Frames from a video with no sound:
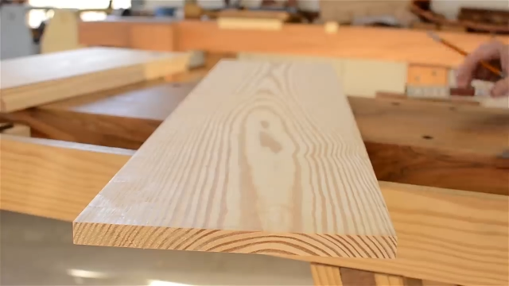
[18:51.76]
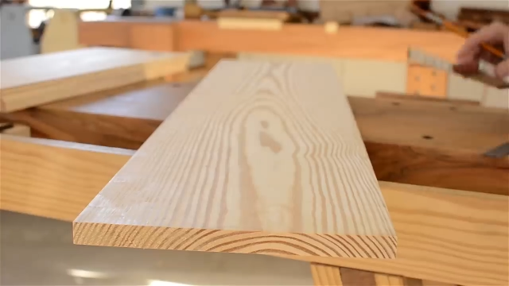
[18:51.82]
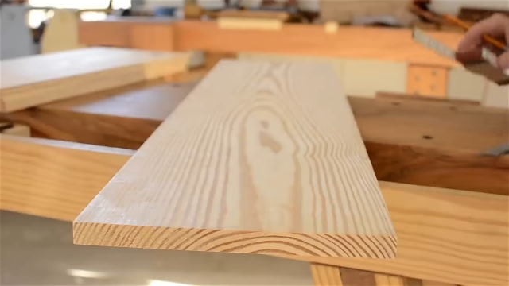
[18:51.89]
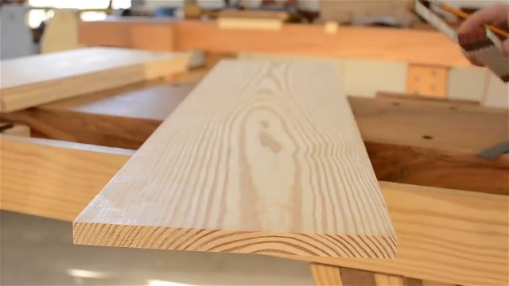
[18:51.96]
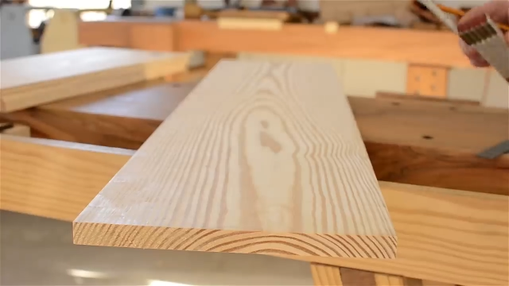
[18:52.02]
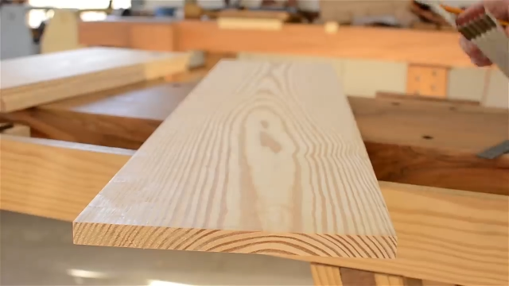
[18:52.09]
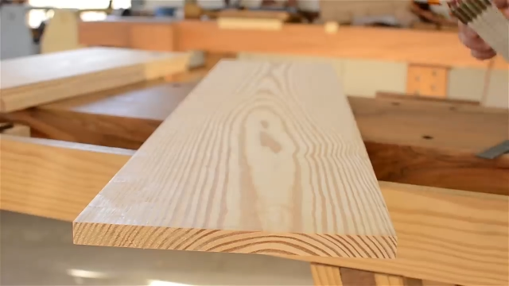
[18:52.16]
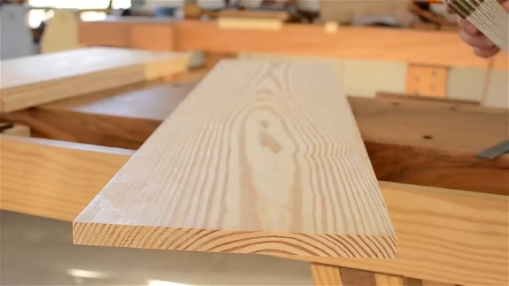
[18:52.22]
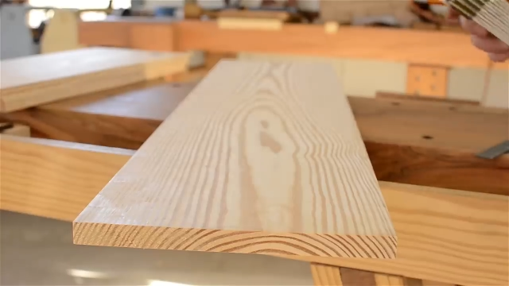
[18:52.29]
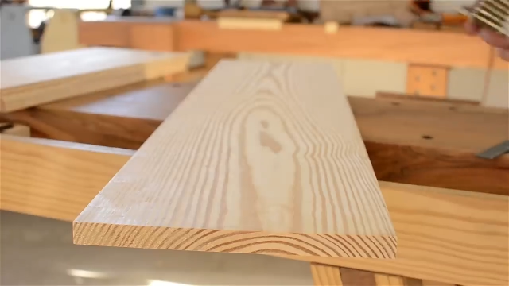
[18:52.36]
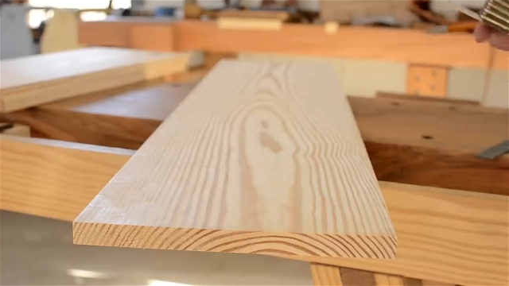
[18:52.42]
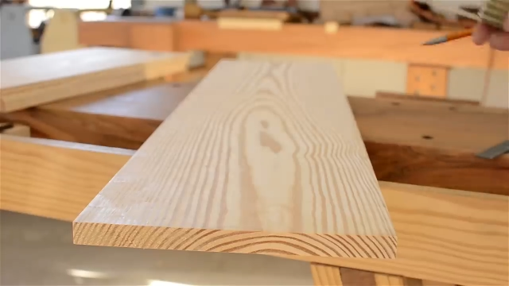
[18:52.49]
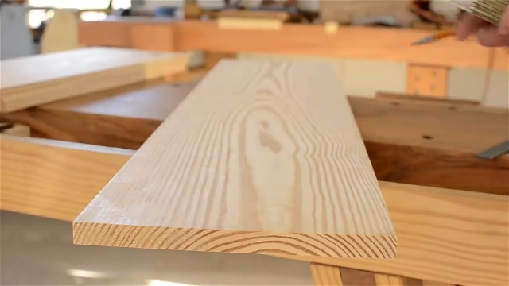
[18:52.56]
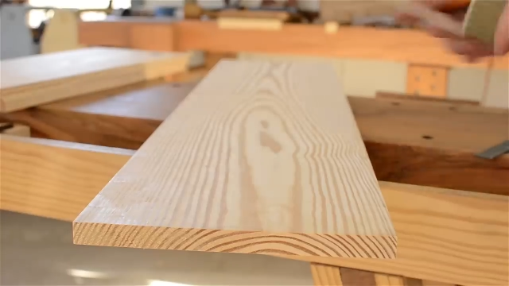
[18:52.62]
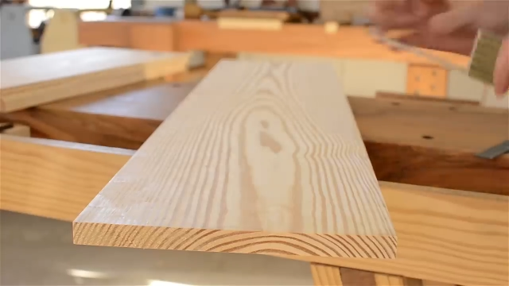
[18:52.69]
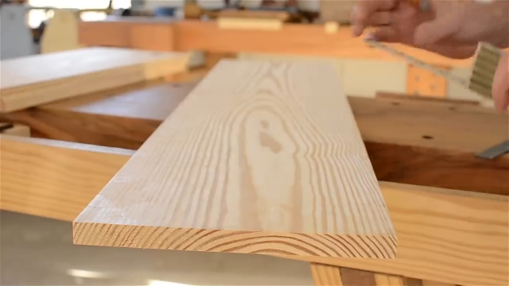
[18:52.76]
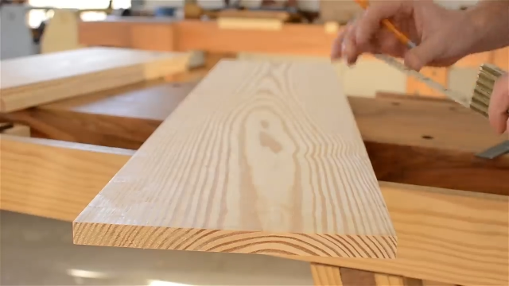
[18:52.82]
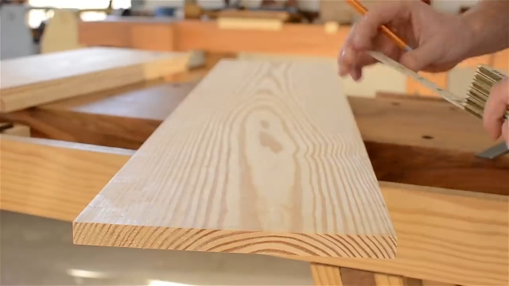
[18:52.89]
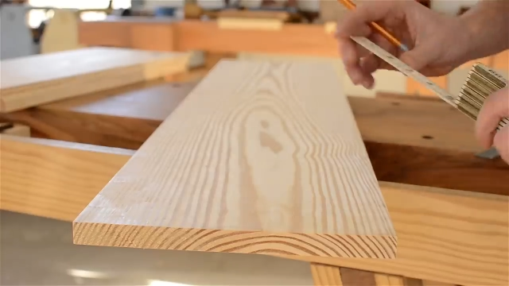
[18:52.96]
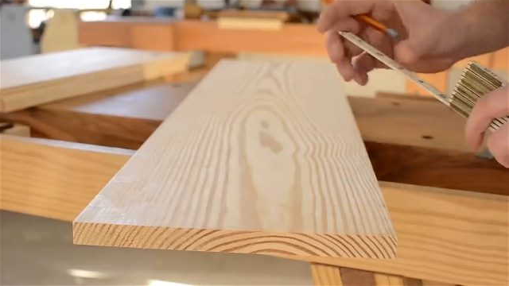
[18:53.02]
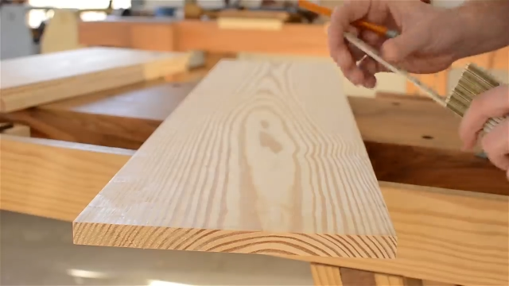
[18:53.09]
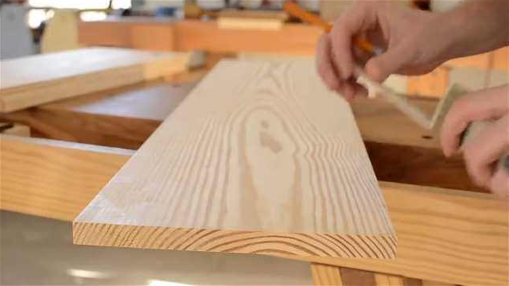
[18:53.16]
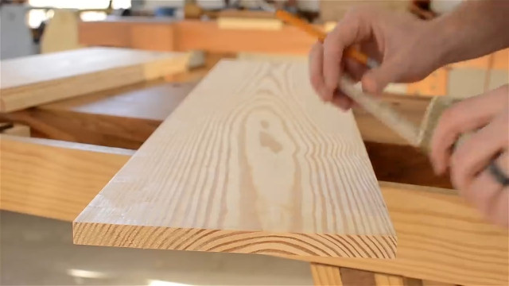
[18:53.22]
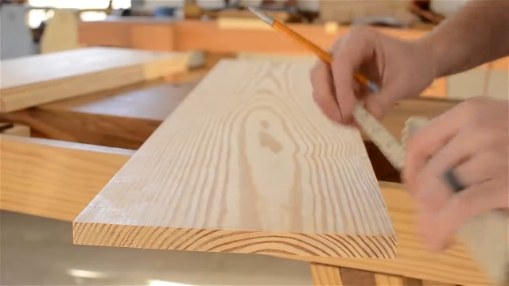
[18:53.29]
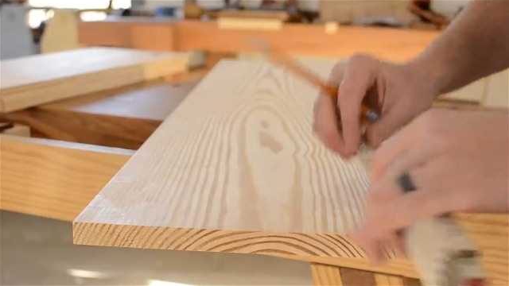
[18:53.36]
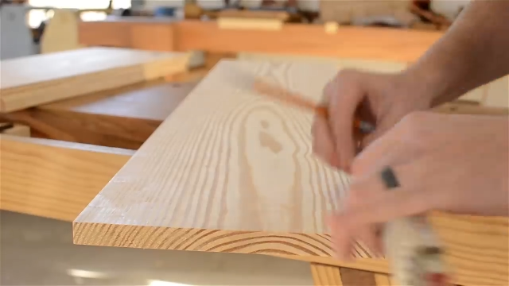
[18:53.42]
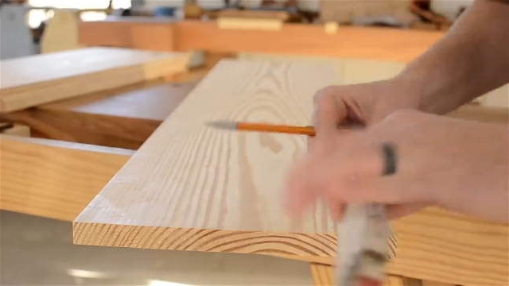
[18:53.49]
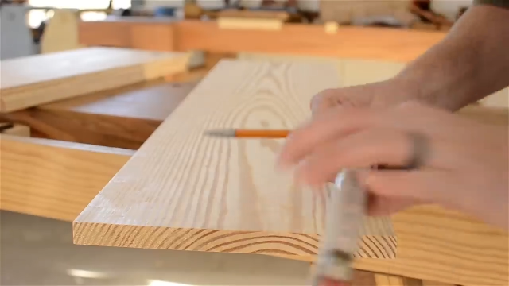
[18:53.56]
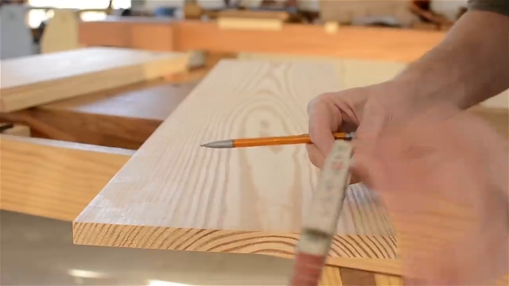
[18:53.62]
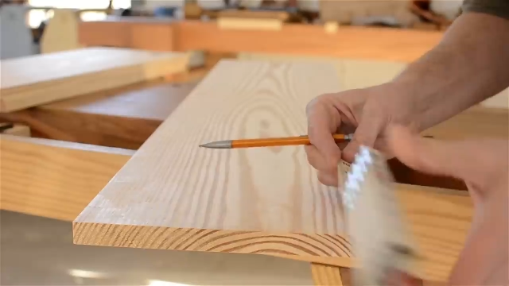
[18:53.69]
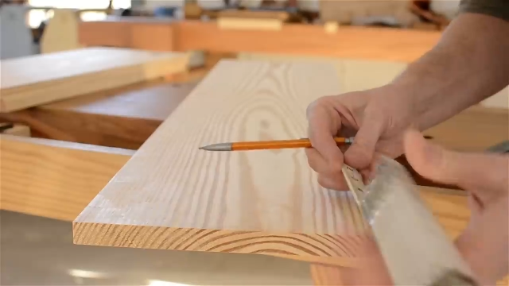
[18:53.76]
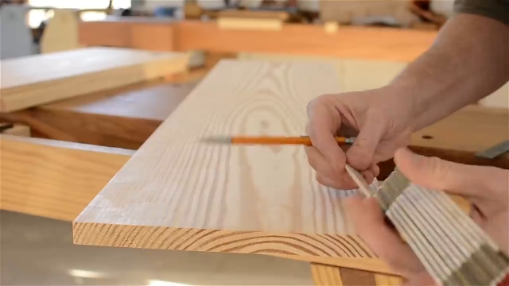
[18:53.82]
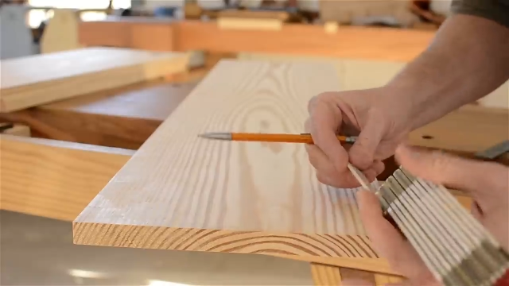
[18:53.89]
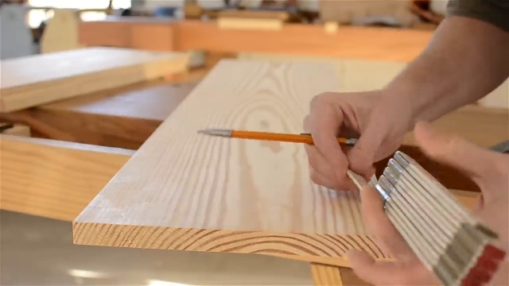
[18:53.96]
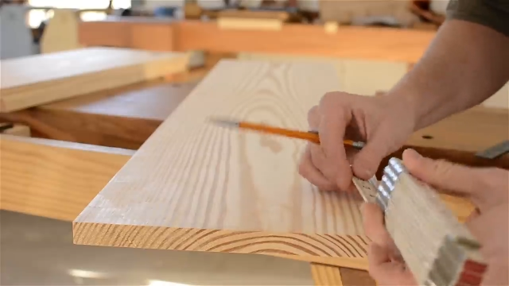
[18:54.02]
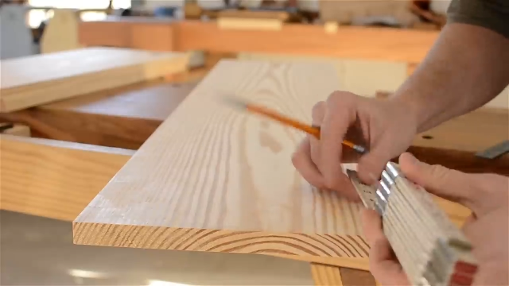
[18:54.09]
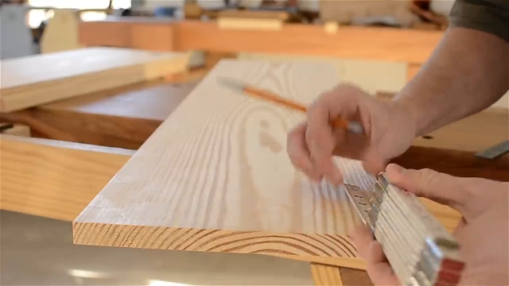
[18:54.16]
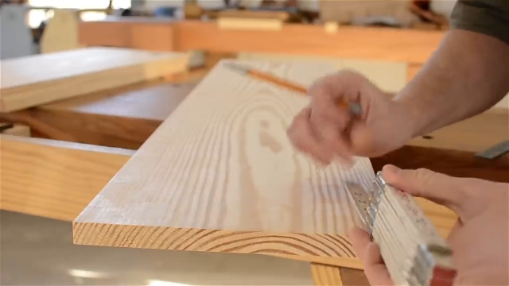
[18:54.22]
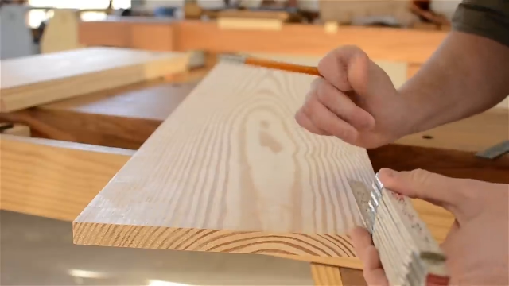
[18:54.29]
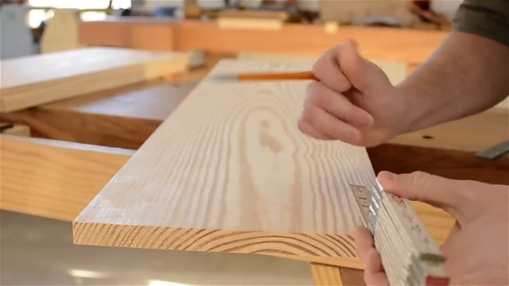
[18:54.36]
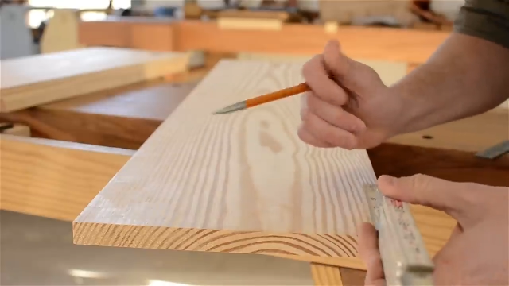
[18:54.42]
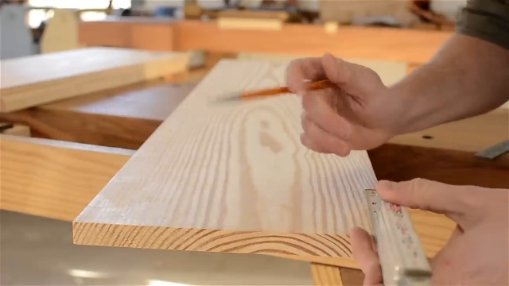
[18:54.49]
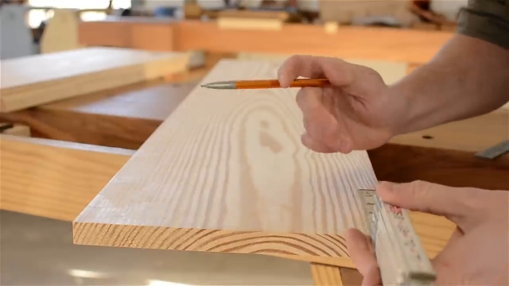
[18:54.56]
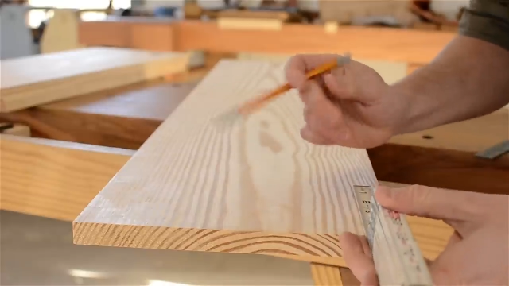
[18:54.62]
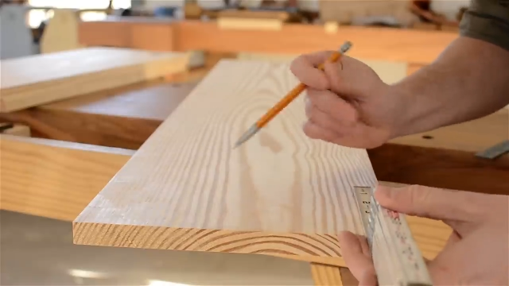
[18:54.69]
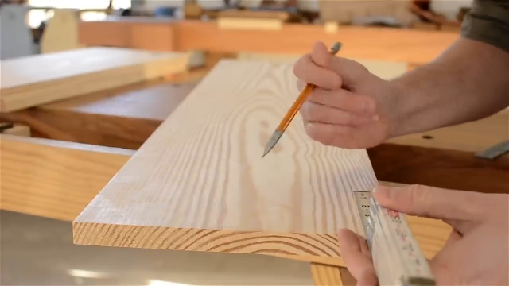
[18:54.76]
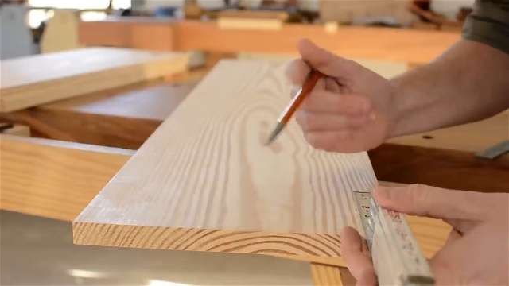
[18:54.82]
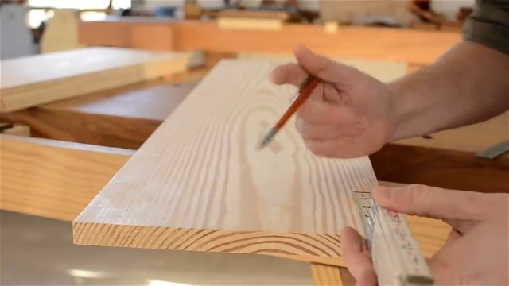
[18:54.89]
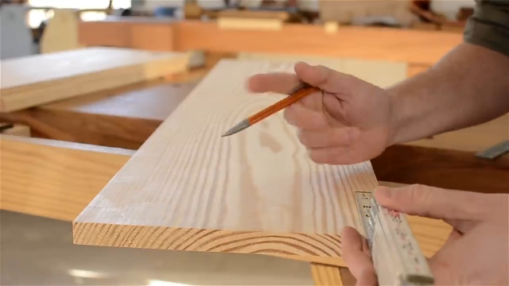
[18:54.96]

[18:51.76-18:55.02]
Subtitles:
[unreadable: no face in view]